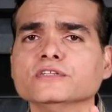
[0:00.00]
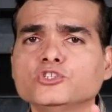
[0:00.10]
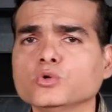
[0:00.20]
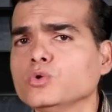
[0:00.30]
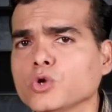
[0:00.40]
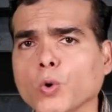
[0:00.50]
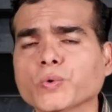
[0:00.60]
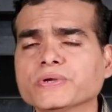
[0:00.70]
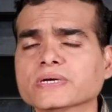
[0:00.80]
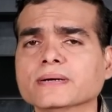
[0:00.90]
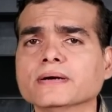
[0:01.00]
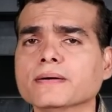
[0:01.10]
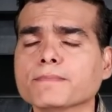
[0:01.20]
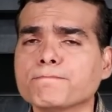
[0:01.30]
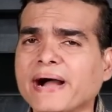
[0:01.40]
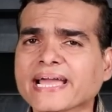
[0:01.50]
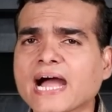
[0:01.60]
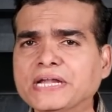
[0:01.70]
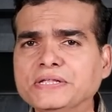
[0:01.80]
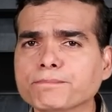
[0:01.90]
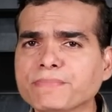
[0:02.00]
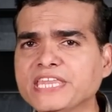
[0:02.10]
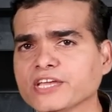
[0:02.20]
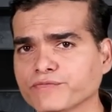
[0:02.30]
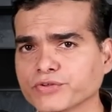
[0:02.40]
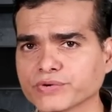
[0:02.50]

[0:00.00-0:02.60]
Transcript: do not by heart the meaning of